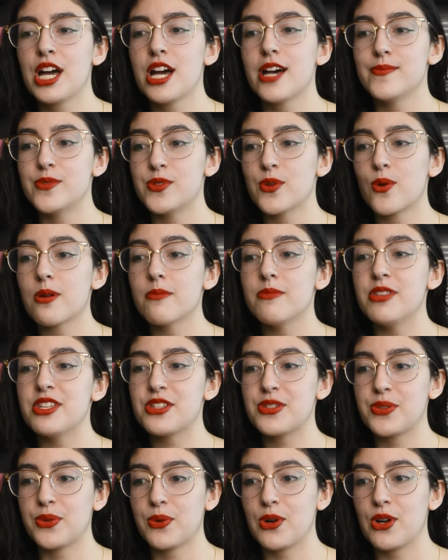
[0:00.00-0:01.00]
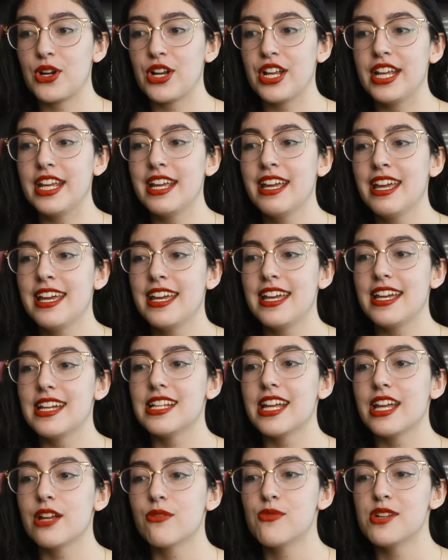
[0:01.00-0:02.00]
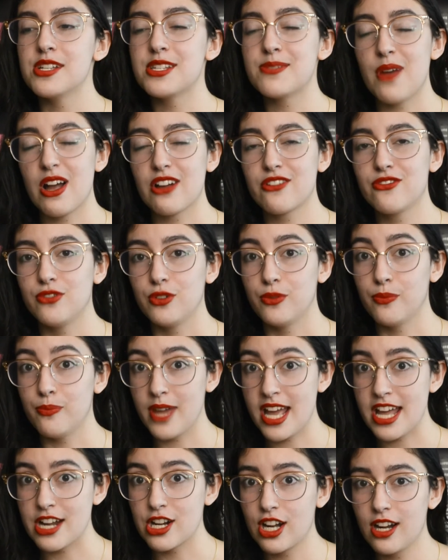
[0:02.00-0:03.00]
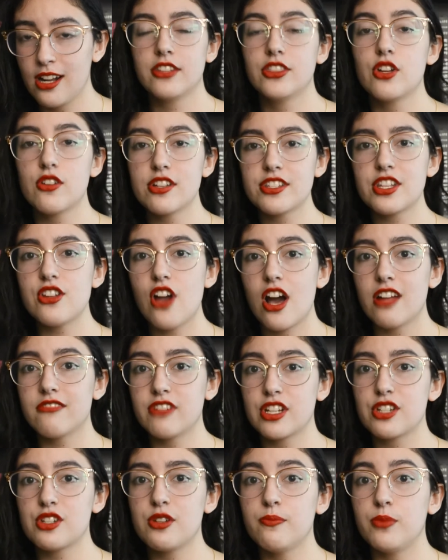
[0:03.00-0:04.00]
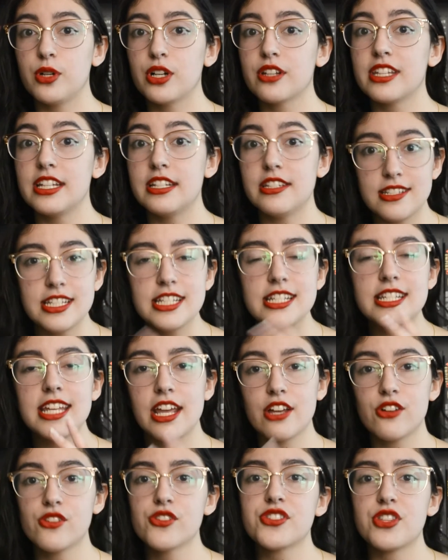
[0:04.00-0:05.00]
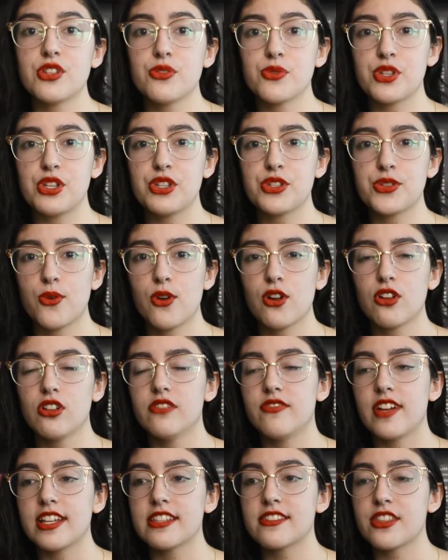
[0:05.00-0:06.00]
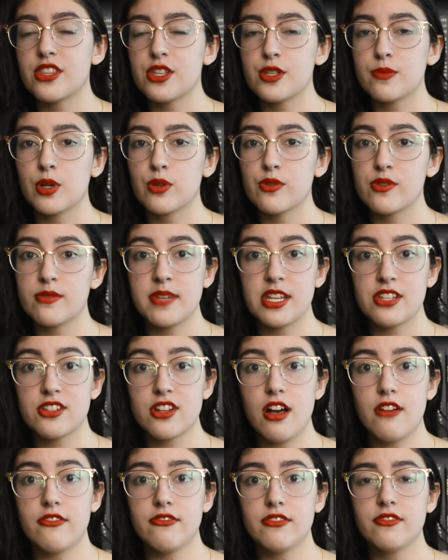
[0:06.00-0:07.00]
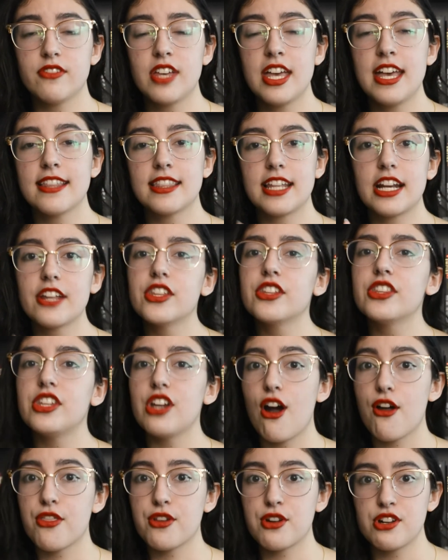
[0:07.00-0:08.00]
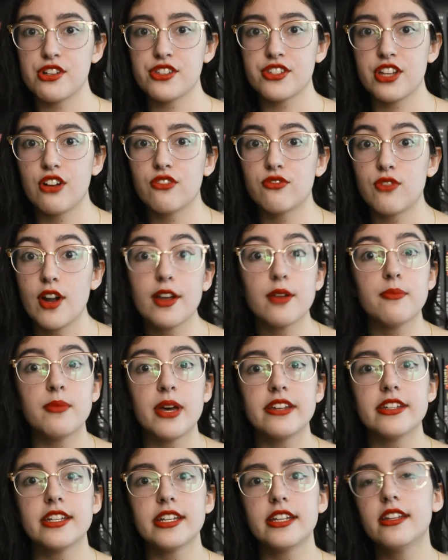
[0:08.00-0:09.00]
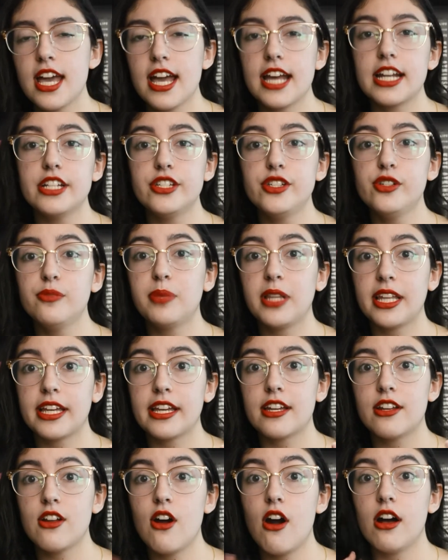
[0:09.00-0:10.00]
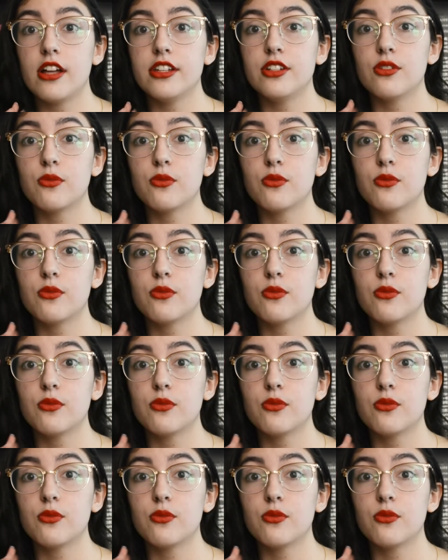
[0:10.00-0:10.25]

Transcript: absorb this story in a respectful manner. There is a nonfiction book that details those historical events that this book was based off of that I think the author herself recommended, and I do plan on